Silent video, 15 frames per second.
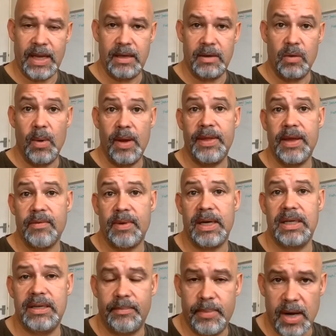then when they're
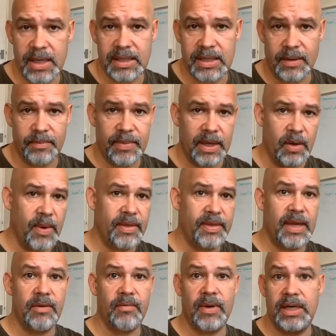ready to buy something,
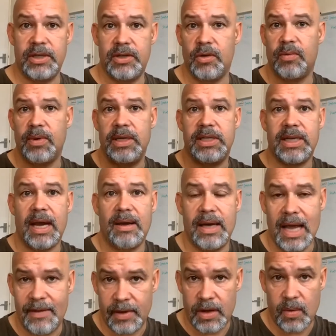when they're ready to reach out
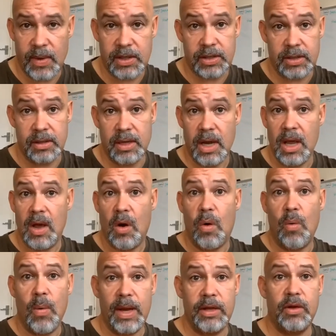and have a question,
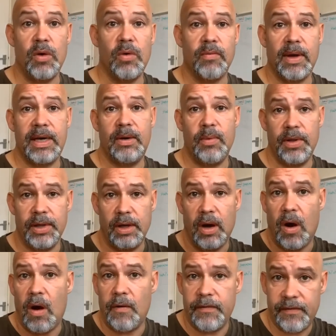or when you're ready with an
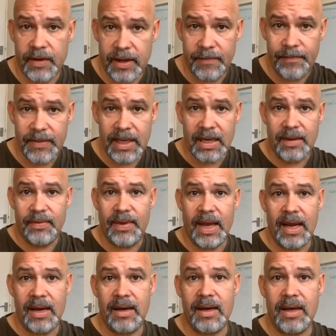offer,
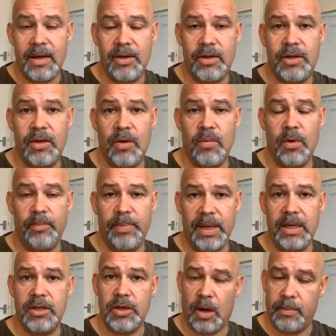then you will
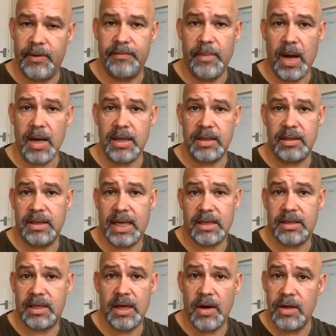be top of mind. And
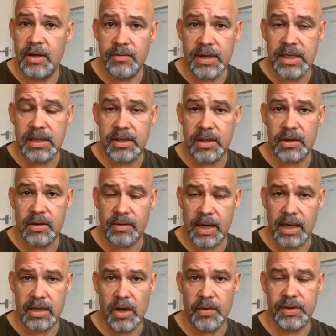that's the only reason to
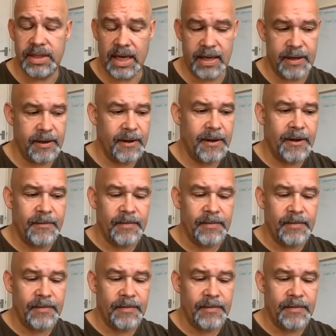create content.